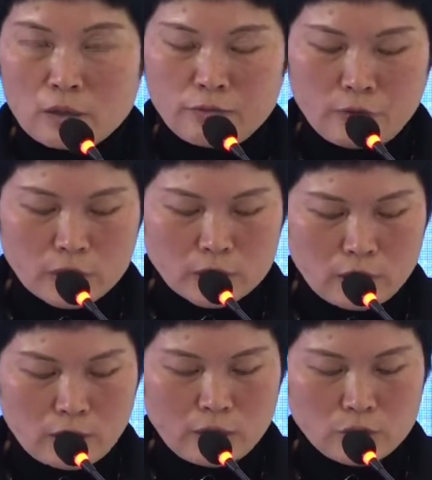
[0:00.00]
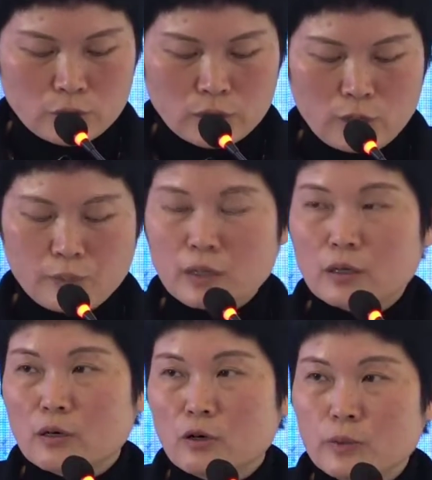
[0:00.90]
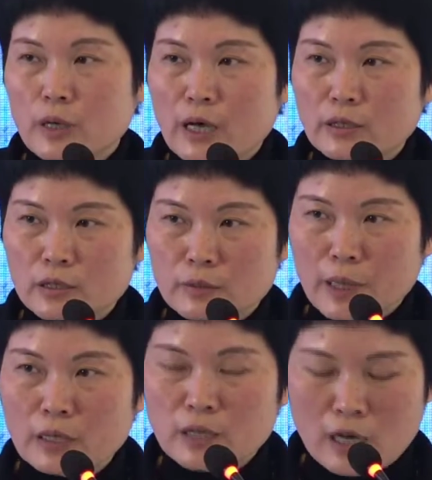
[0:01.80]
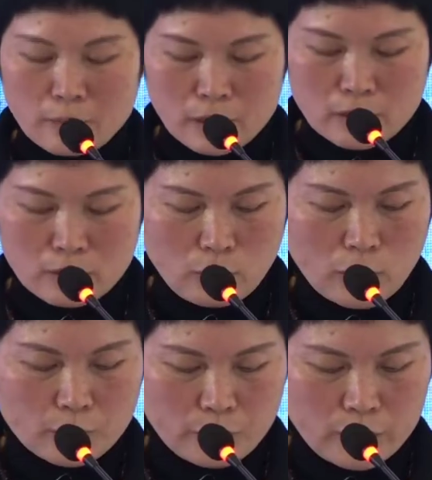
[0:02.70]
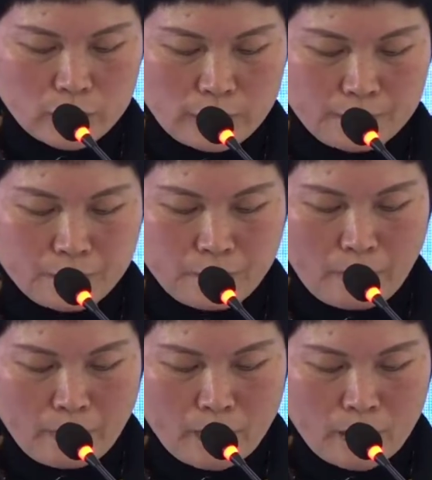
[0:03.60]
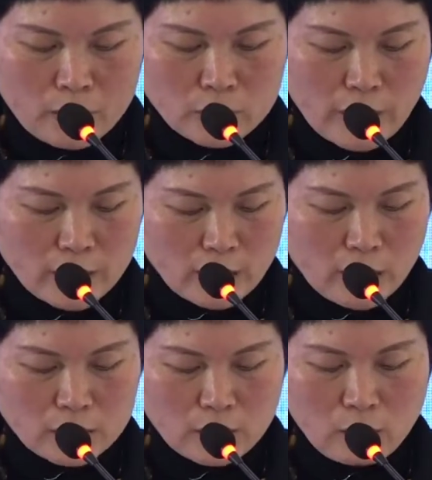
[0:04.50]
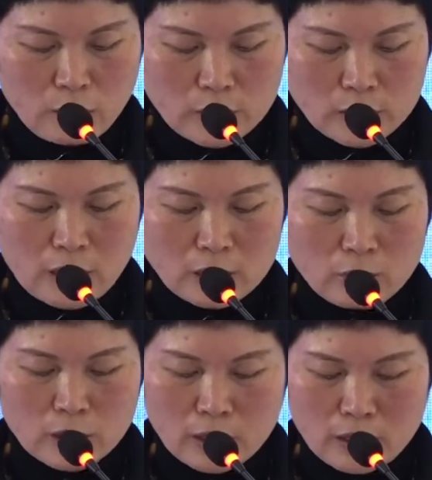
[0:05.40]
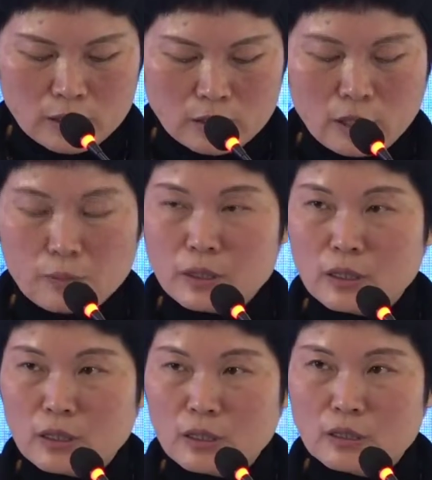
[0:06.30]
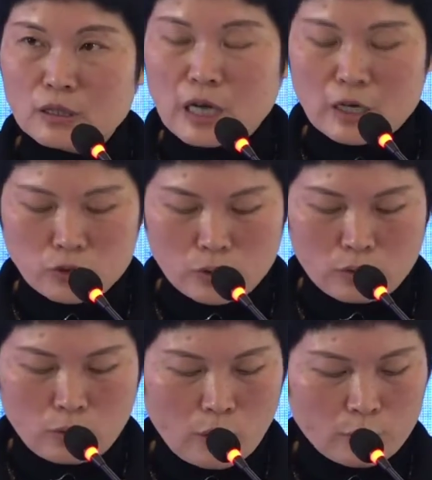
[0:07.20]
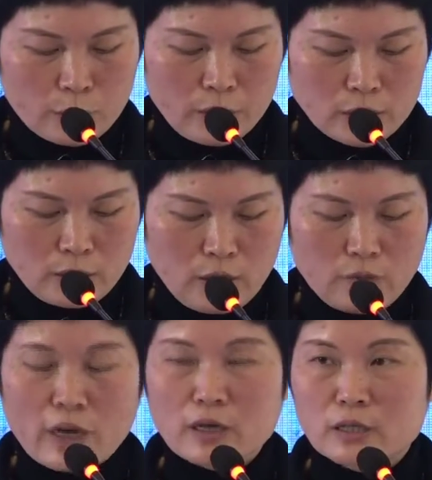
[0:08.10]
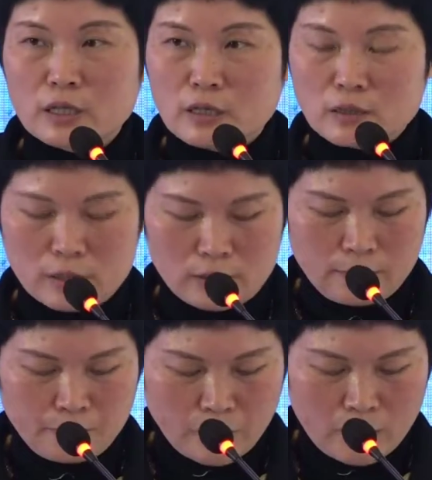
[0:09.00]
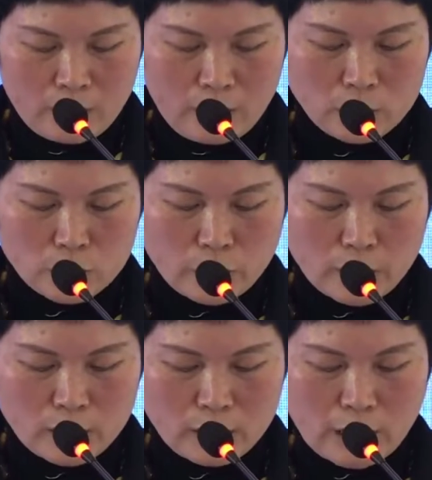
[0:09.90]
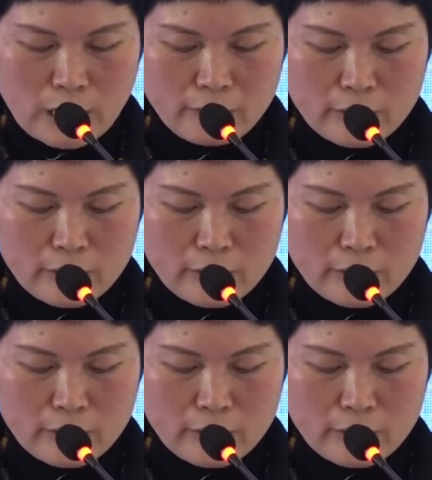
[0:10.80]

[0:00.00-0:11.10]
The first is to deepen global anti-pandemic cooperation, and China has always advocated deepening international cooperation in vaccines, ensuring the